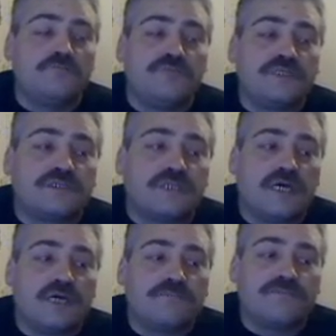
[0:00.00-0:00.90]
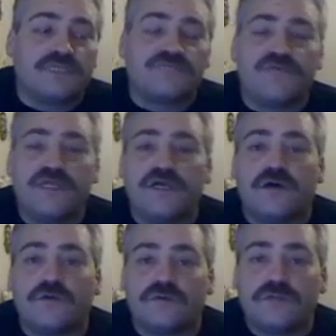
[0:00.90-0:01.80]
But this
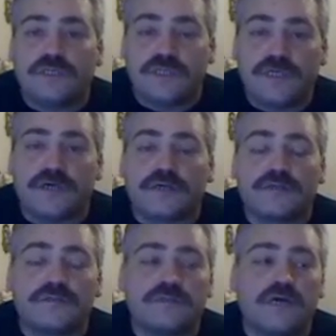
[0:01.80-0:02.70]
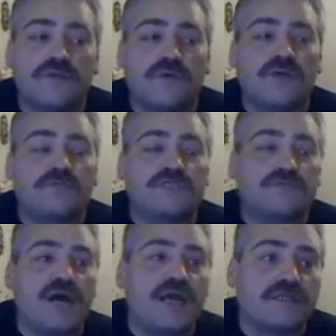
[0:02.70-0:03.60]
video here, the one I'm
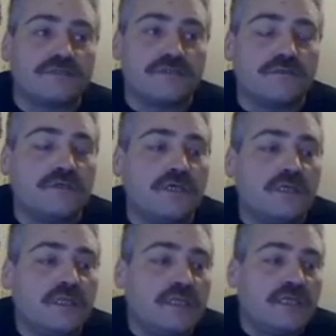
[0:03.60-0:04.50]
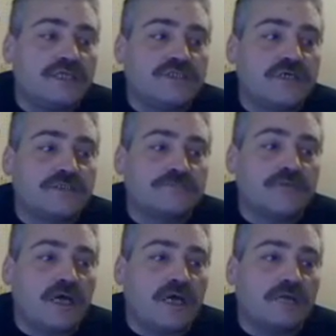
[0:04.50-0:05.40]
responding to, is just
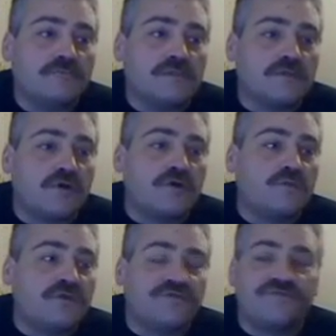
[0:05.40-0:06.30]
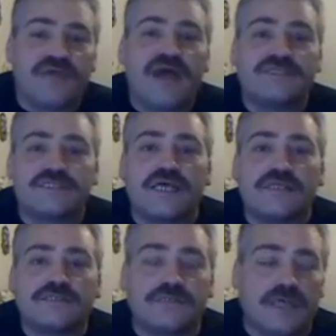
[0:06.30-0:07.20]
loaded with
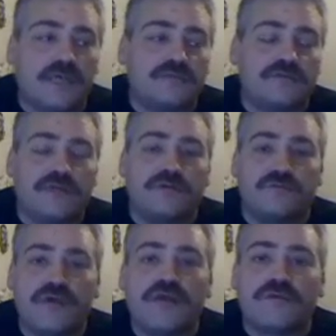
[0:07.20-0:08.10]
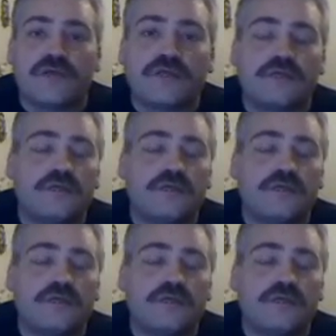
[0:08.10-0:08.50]
nonsense and rhetoric.